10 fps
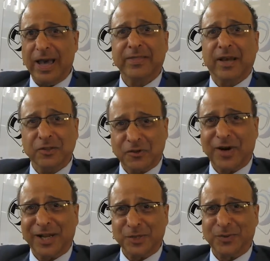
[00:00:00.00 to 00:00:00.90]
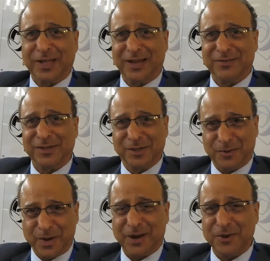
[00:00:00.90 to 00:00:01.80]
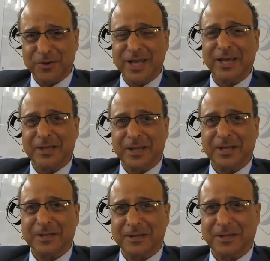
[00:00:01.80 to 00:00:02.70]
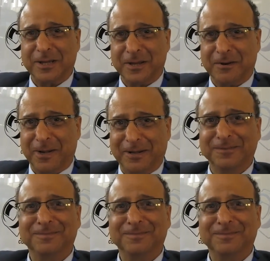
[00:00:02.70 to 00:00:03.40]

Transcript: at the undergraduate level. So we are unique in that area.